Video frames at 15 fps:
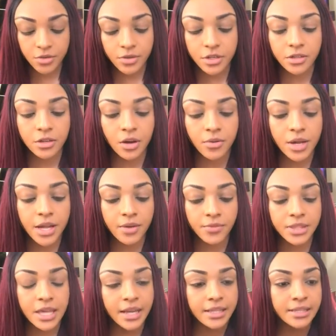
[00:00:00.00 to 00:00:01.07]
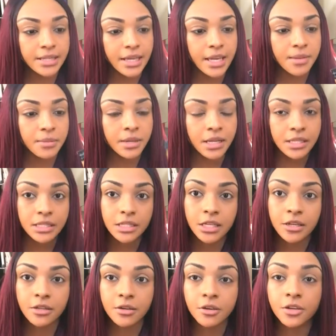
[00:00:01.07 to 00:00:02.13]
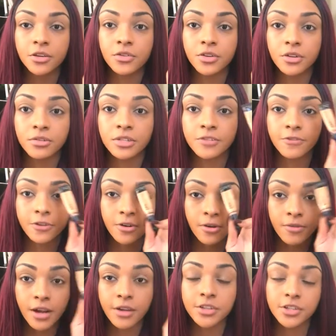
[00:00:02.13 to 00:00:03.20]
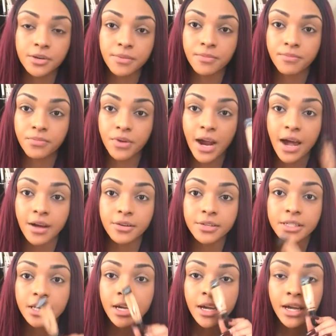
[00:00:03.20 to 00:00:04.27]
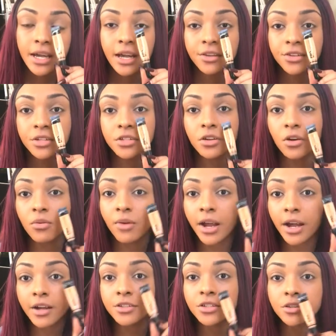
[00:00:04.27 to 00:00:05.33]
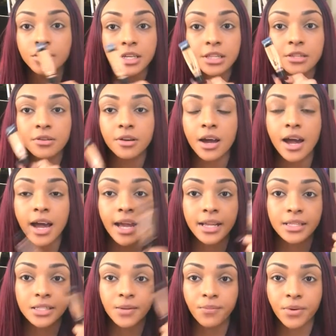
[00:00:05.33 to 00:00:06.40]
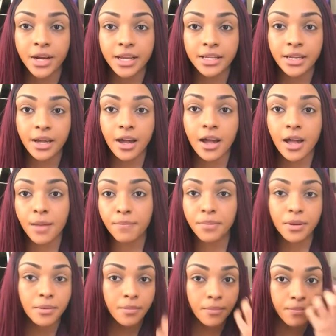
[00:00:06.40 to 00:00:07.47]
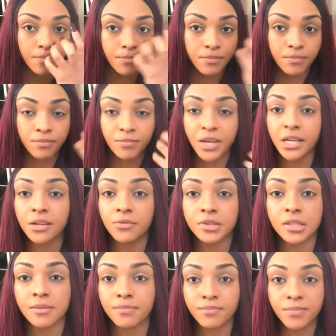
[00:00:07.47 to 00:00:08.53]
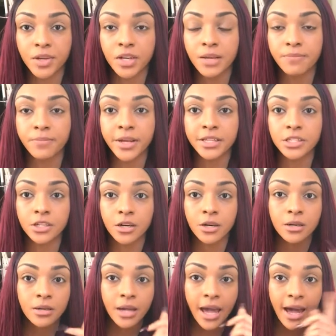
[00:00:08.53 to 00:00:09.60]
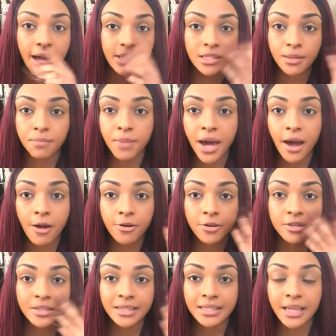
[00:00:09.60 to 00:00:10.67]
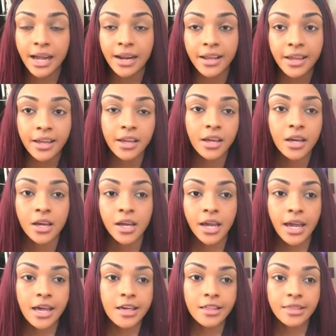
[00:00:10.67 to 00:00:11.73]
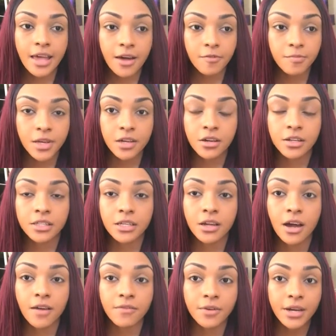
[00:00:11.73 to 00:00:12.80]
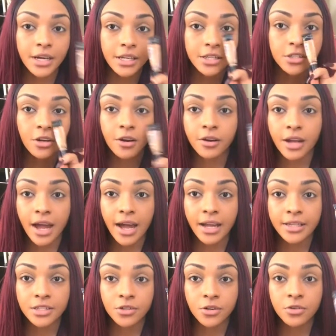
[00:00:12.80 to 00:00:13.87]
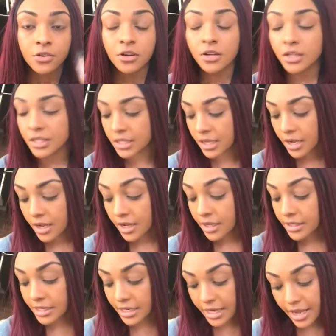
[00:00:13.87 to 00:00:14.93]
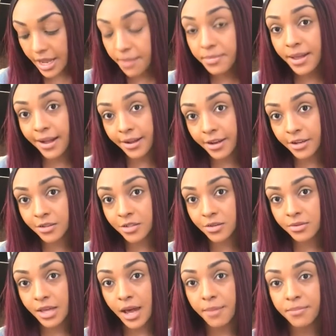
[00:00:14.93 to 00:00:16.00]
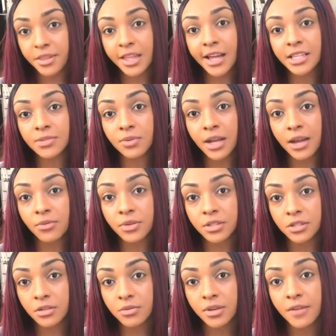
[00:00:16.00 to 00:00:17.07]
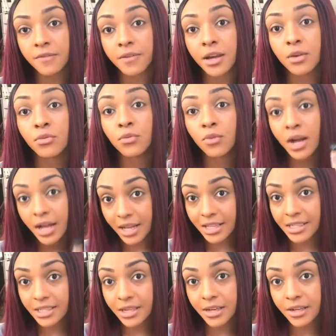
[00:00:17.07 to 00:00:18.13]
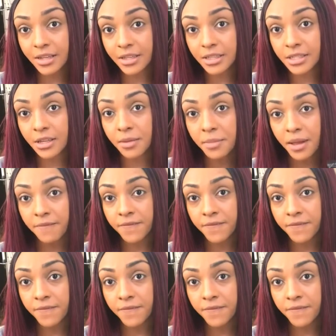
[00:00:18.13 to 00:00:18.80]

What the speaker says: you could go in with that same concealer you use for around your brows and just go right underneath your eyes to brighten it up. Beat it with a beauty blender, add some powder to set it, and that would be good to cover any dark eye circles. Today I'm not gonna do that, but that's what I would do if I was gonna conceal my